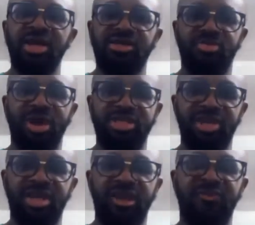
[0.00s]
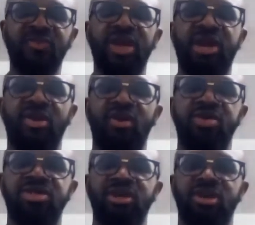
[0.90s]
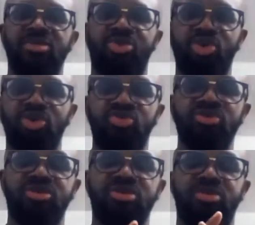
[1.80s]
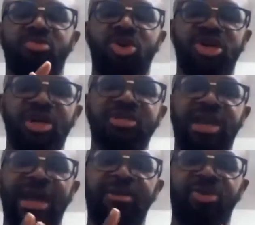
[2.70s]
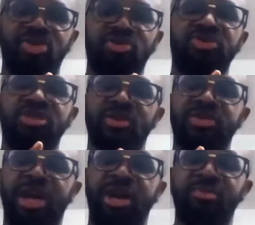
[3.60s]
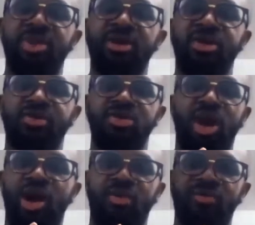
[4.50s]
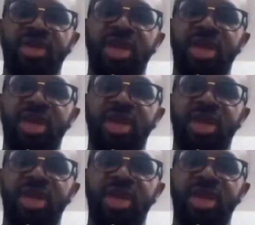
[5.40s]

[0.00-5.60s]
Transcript: So basically, if you cannot produce the product and produce it on time, you're out of